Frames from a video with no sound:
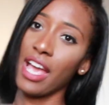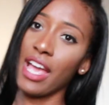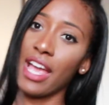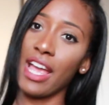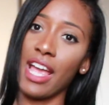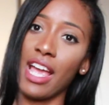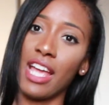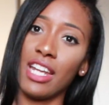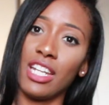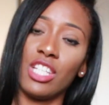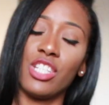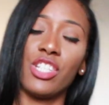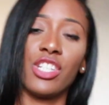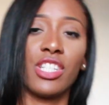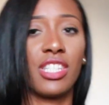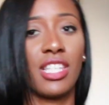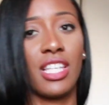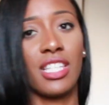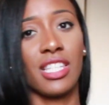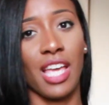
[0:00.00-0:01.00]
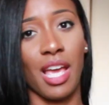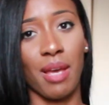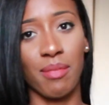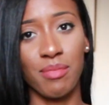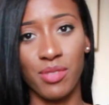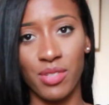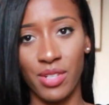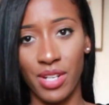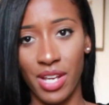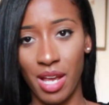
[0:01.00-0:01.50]
And it just says
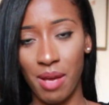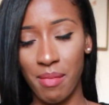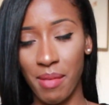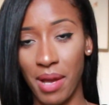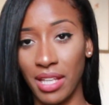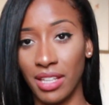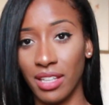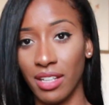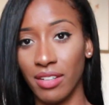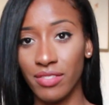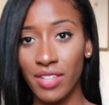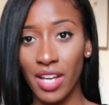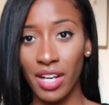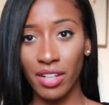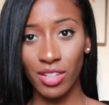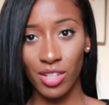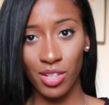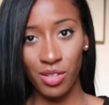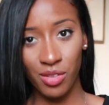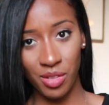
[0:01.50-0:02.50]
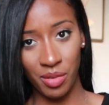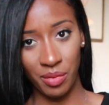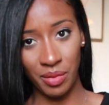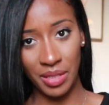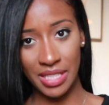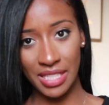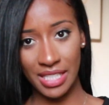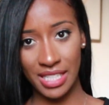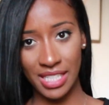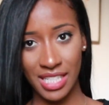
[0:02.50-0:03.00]
Amsterdam. I loved how cute it was.